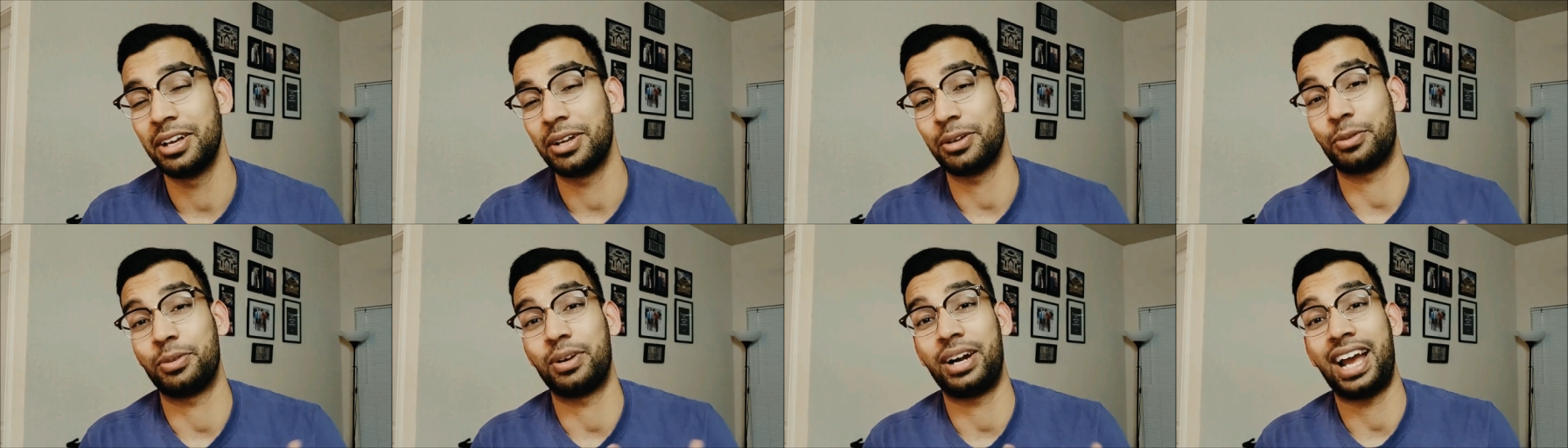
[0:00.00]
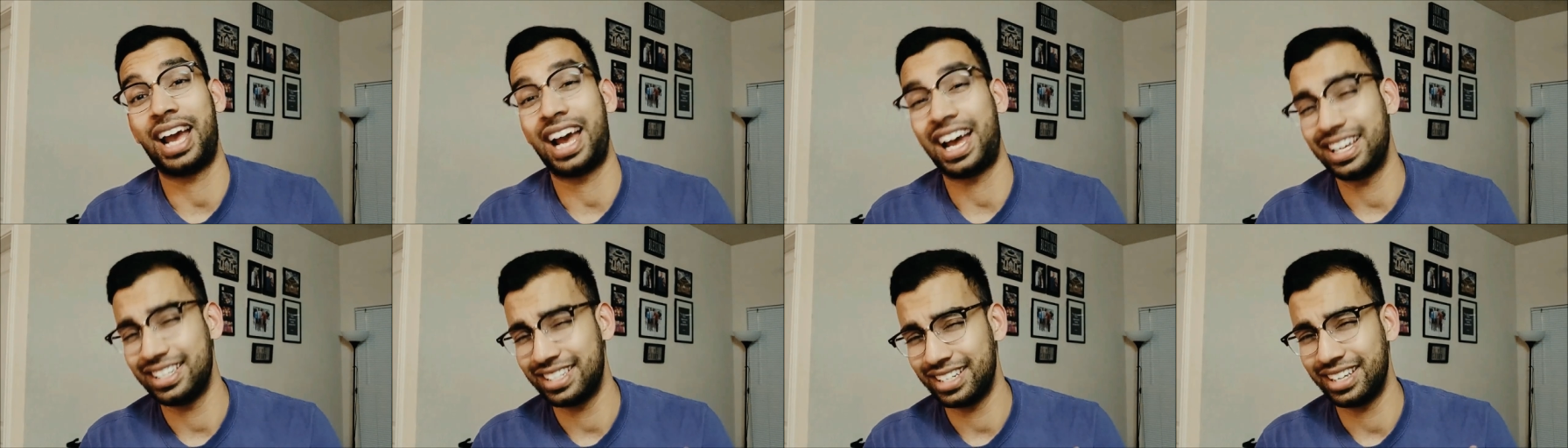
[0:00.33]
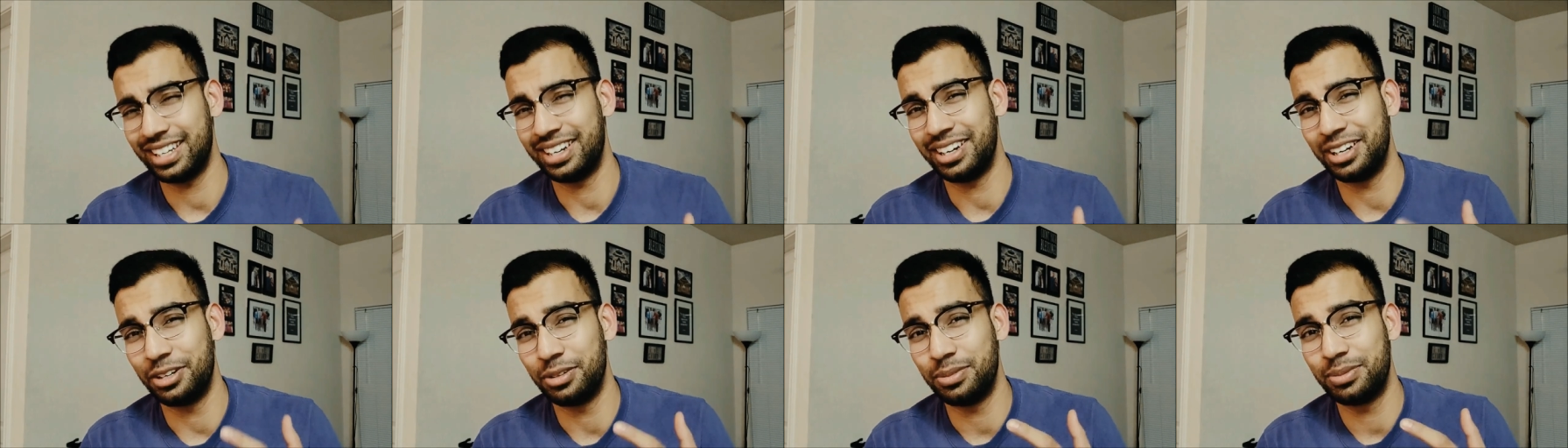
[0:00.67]
where I had to
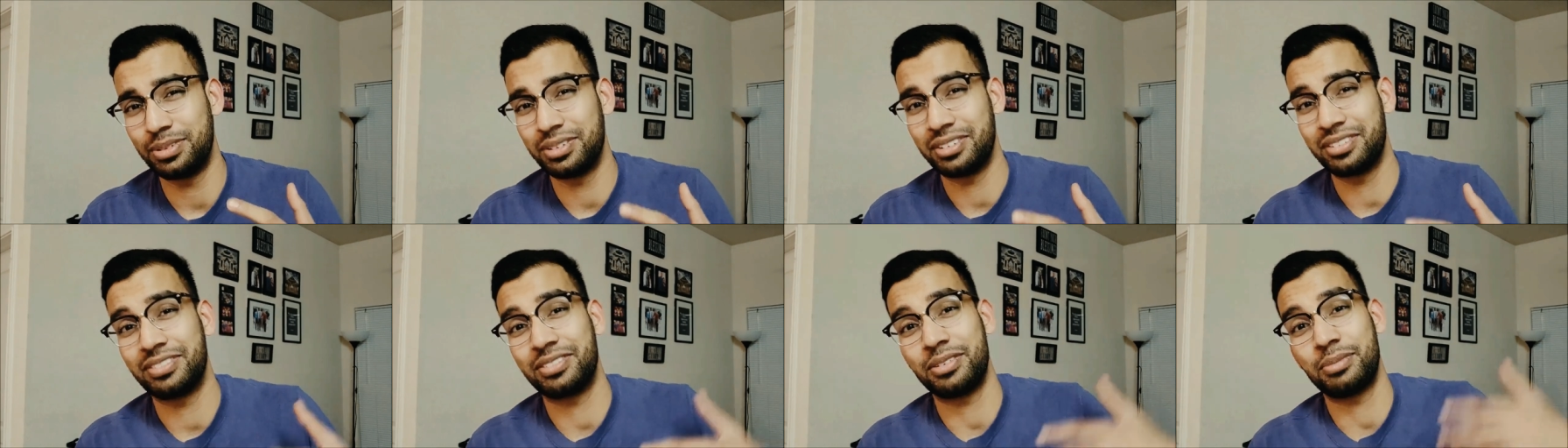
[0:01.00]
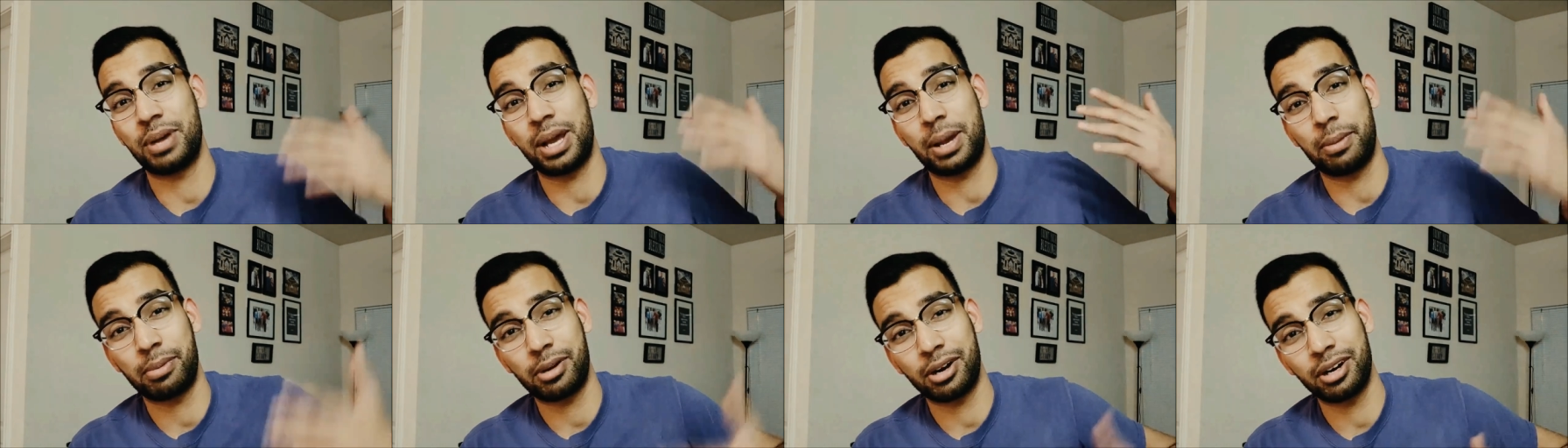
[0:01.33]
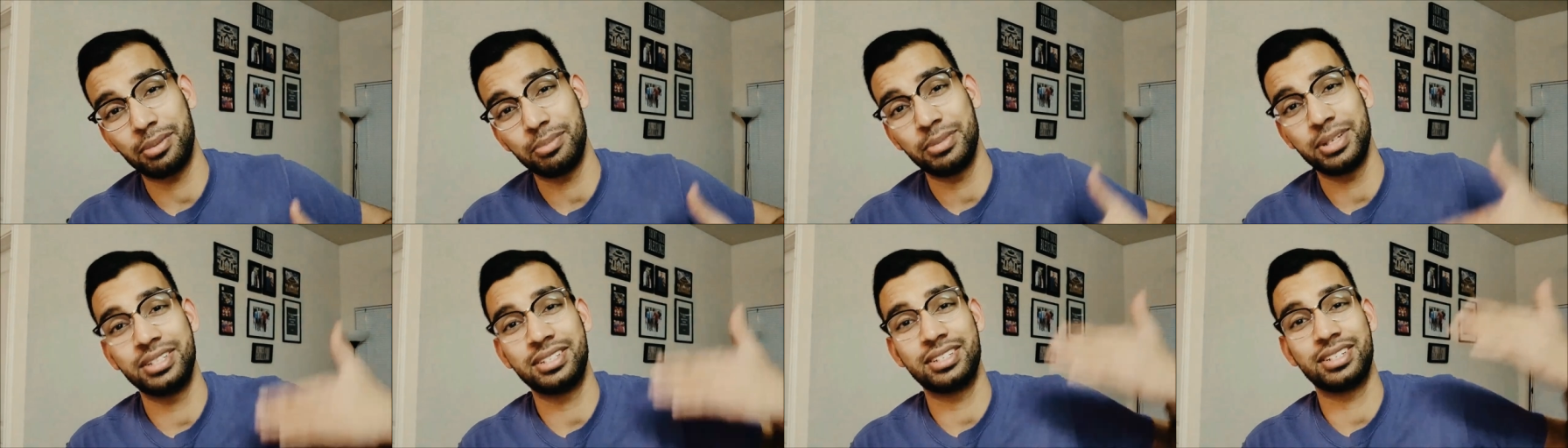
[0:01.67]
get an Uber from my
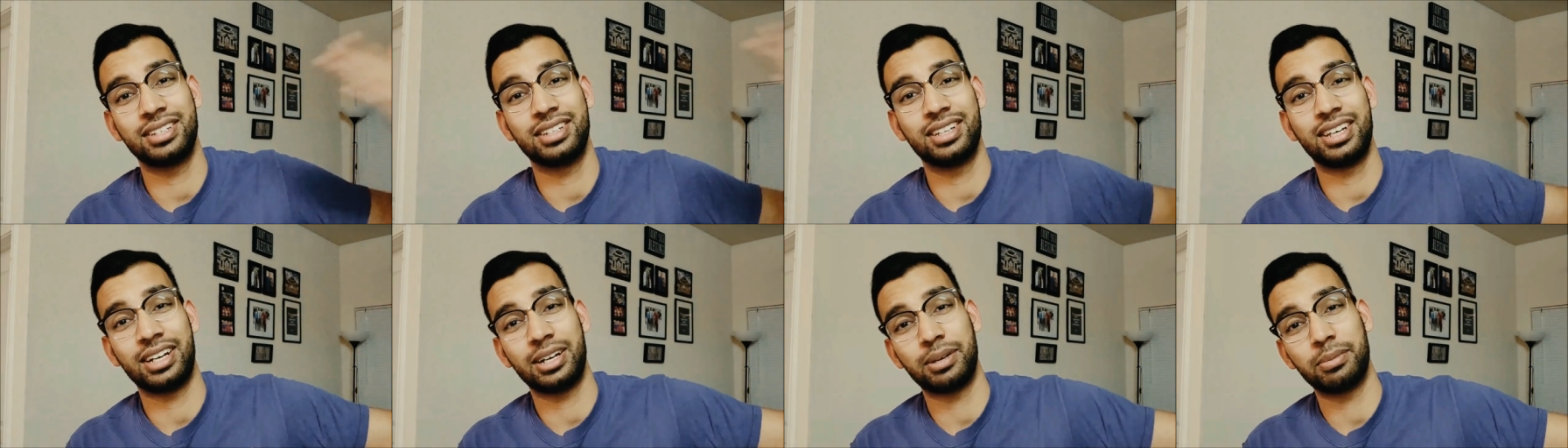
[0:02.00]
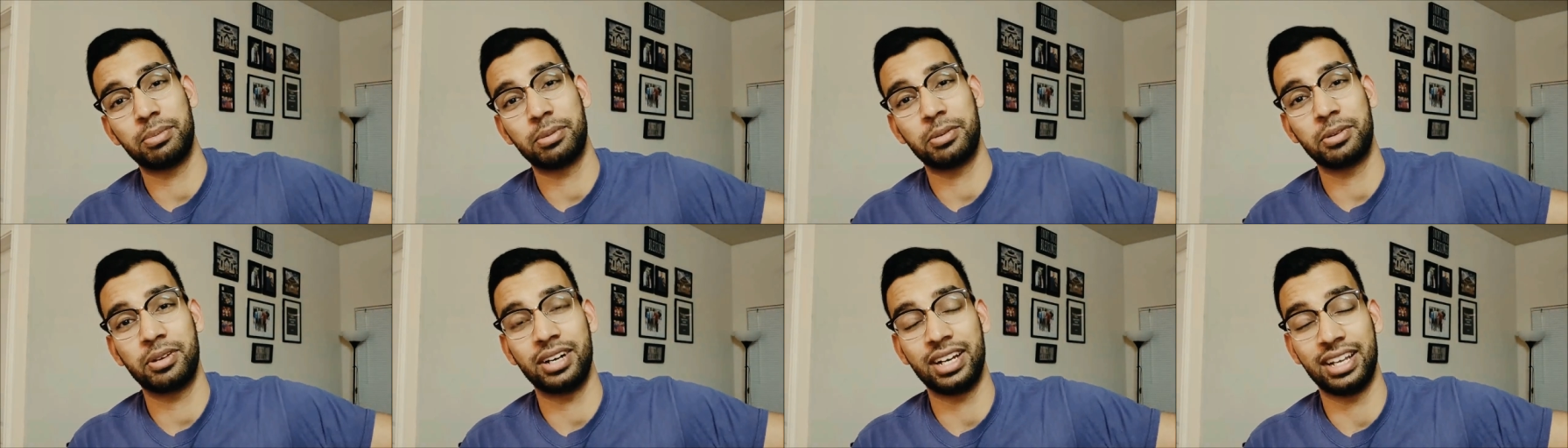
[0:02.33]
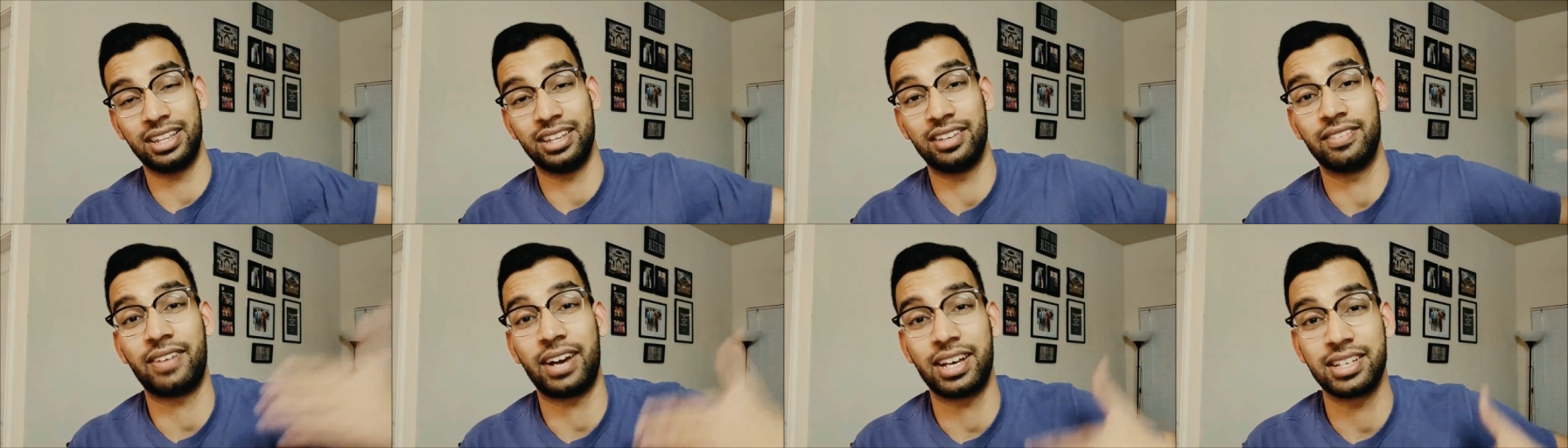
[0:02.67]
apartment to the airport
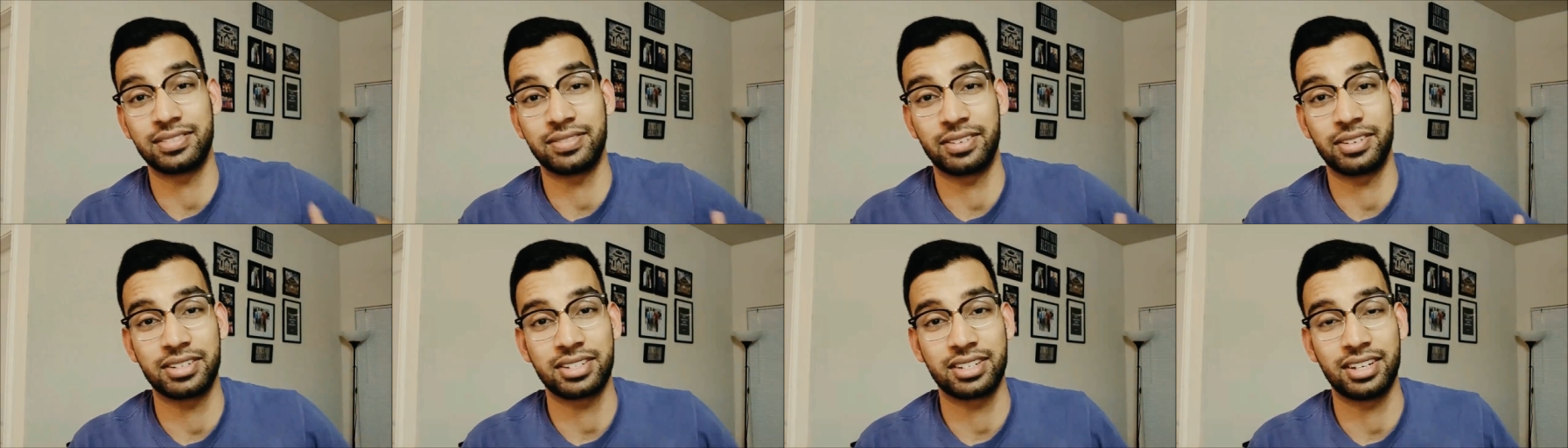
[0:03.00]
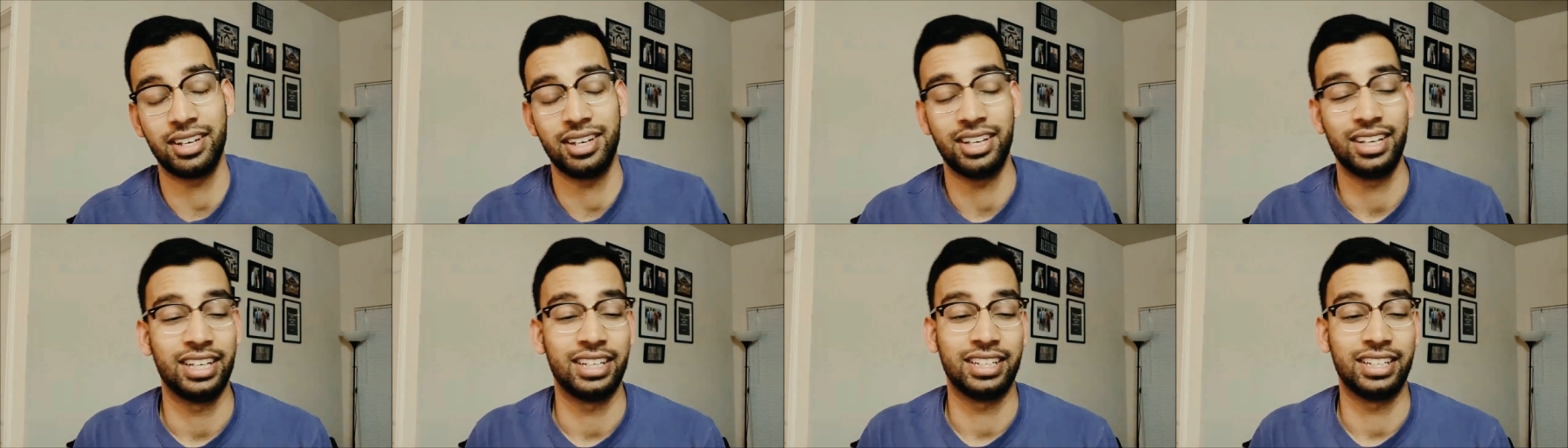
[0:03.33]
and then vice versa.